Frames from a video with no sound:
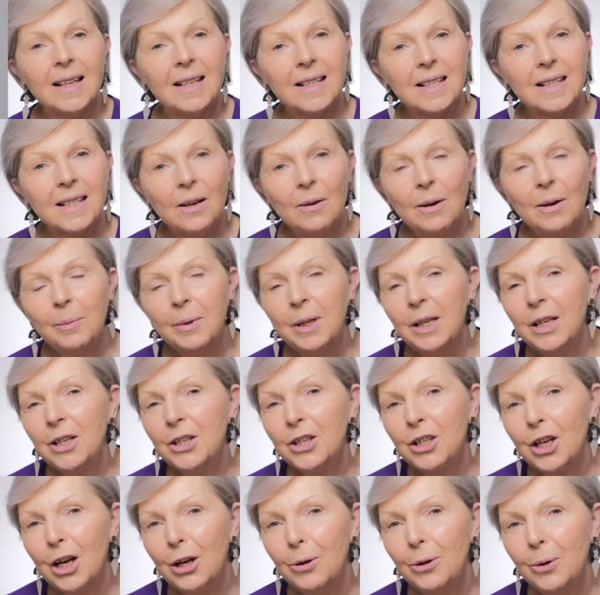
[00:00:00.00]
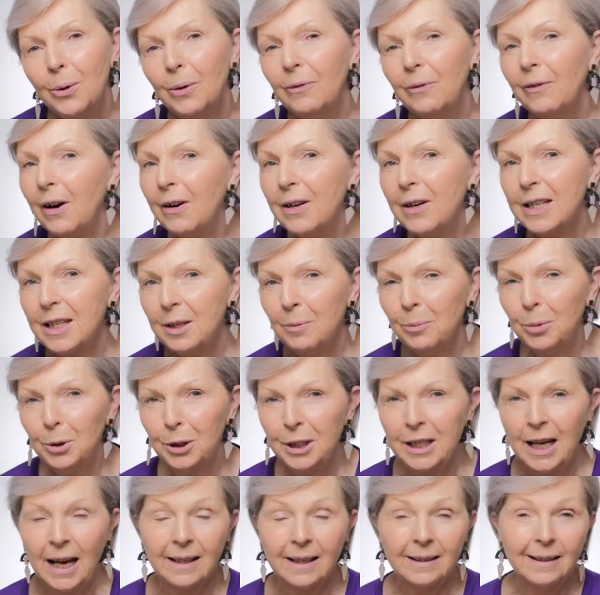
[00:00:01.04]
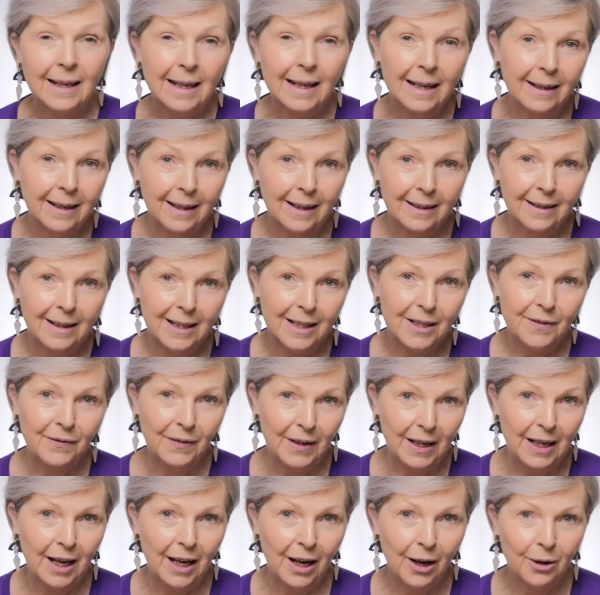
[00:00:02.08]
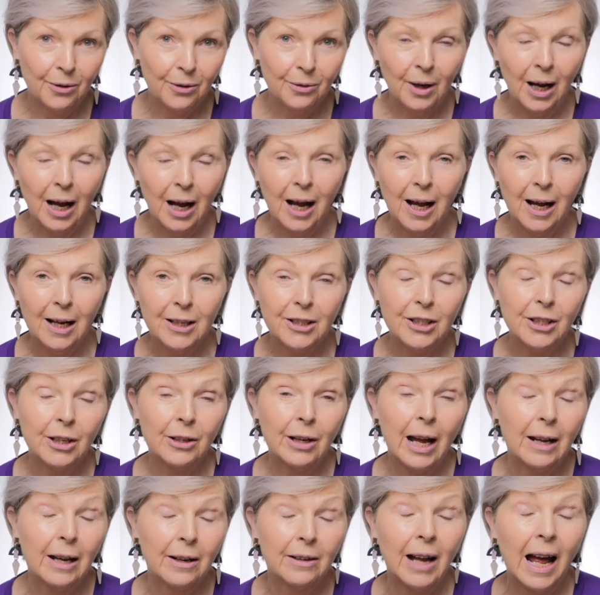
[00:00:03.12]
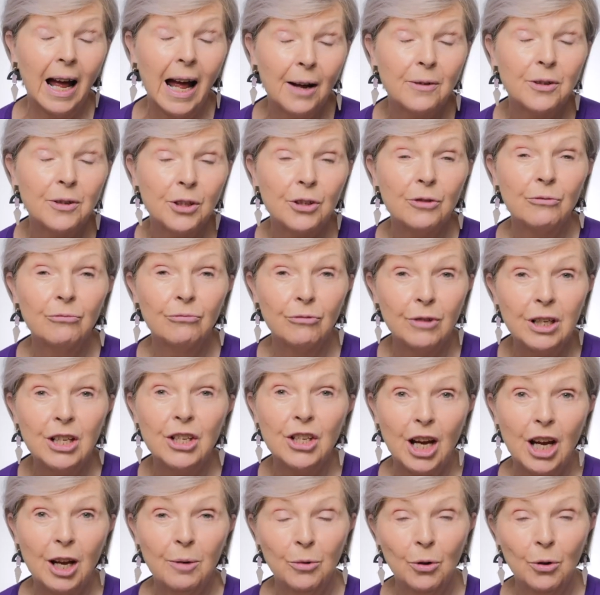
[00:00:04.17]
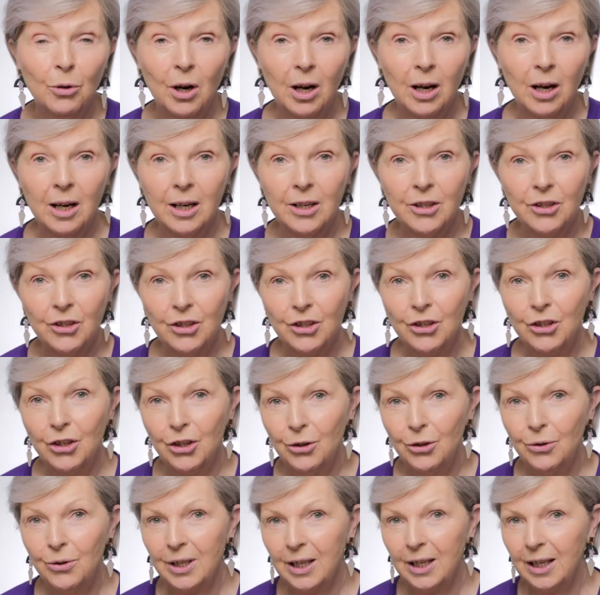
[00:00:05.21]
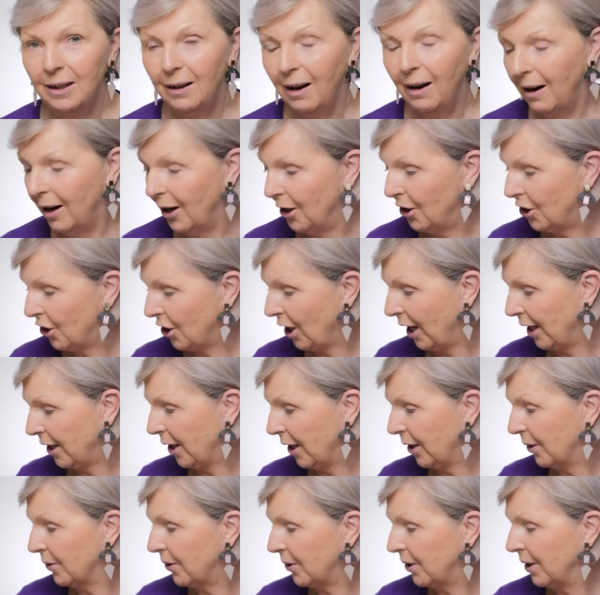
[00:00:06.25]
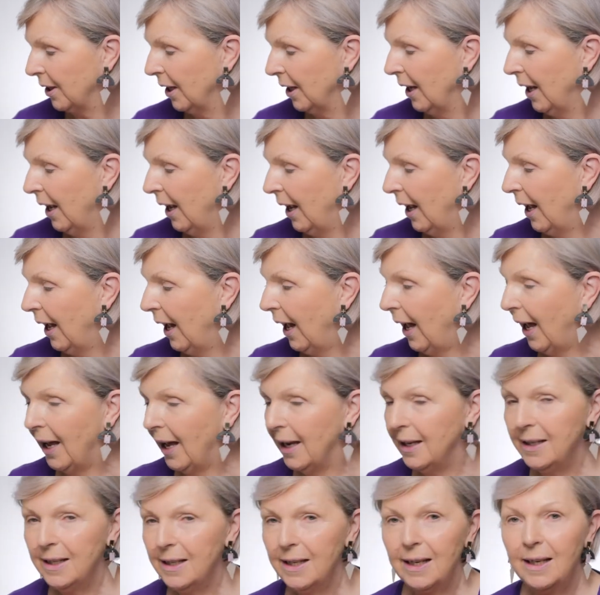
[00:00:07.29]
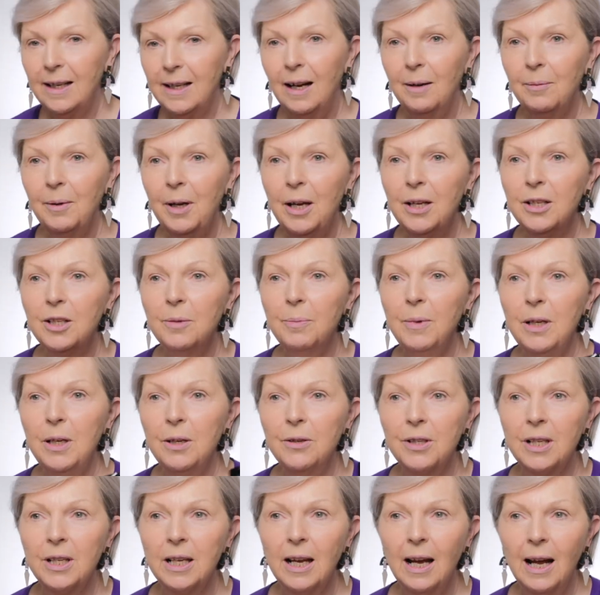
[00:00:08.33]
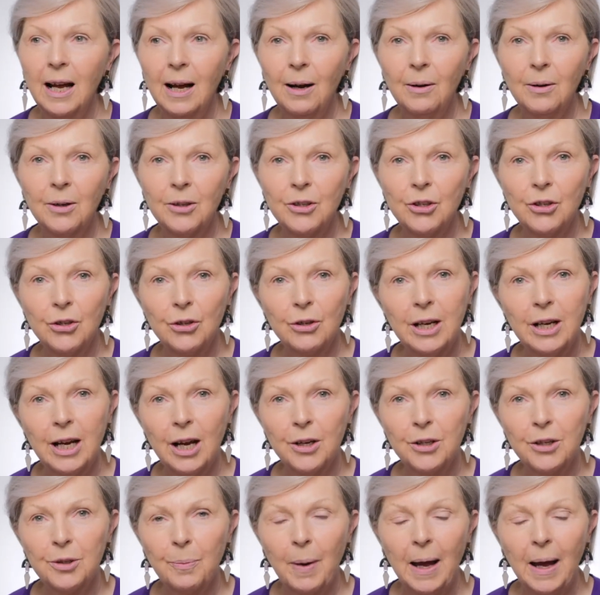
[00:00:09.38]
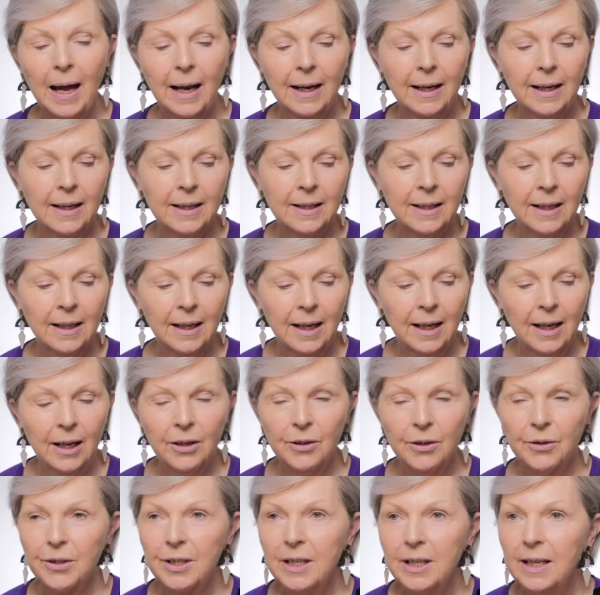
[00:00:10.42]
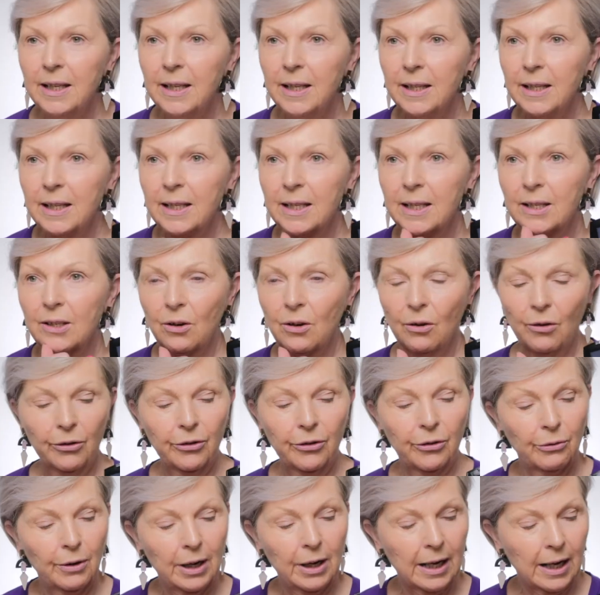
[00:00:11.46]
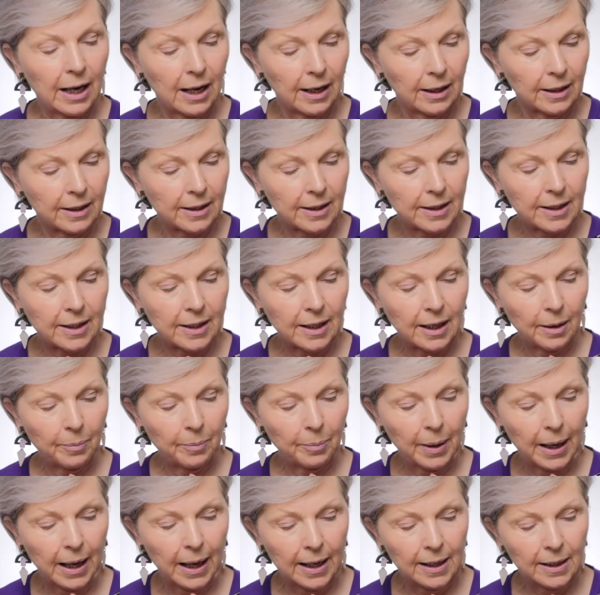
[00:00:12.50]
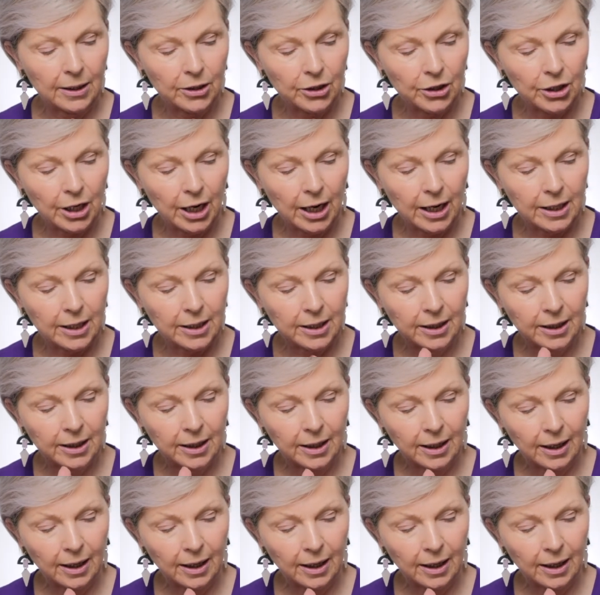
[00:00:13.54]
So I'm going to show you a very simple technique in this video how to reshape your eyes just using eyeshadows. And I'm going to be using our Trios palette. You'll see that this has got three colours, a paler shade,